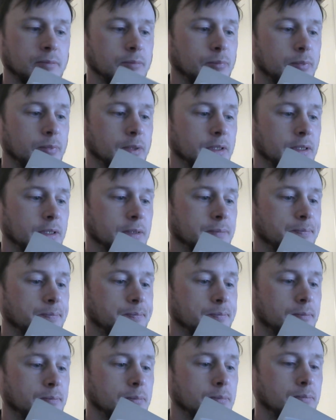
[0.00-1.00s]
But yeah,
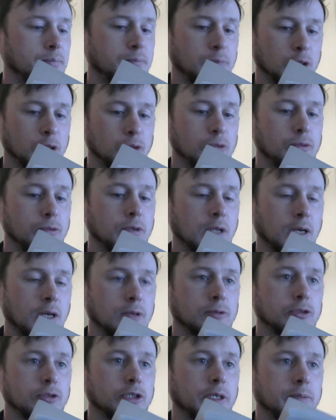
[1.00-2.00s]
blue,
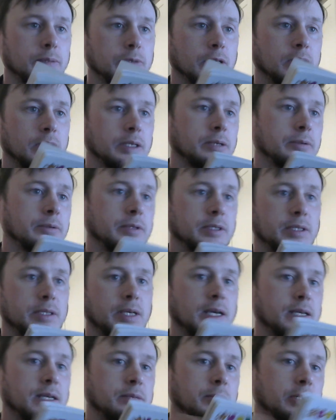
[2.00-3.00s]
cloud-shaped. I like it when the
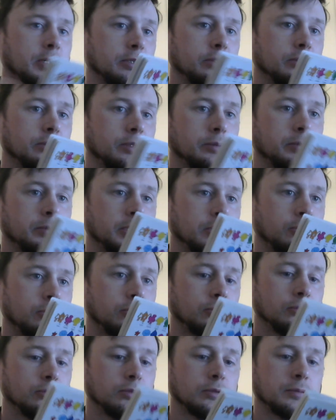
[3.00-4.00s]
text matches the
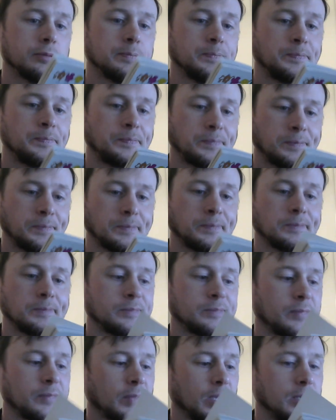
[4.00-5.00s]
pictures.
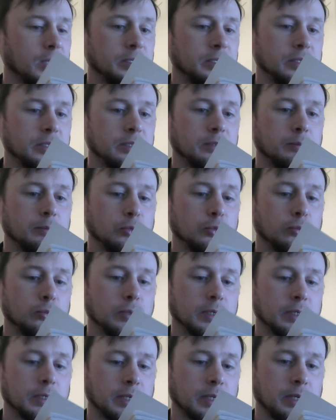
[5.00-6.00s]
And he's blue
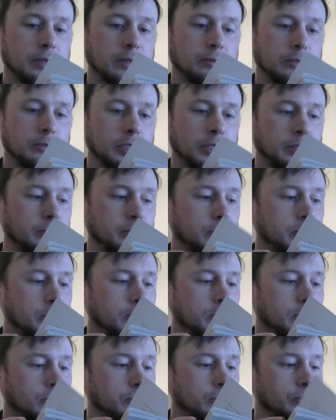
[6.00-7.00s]
and cloud-shaped, so
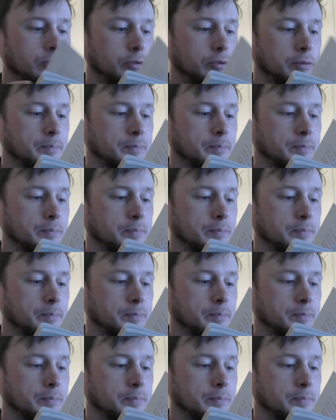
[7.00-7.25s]
that's good.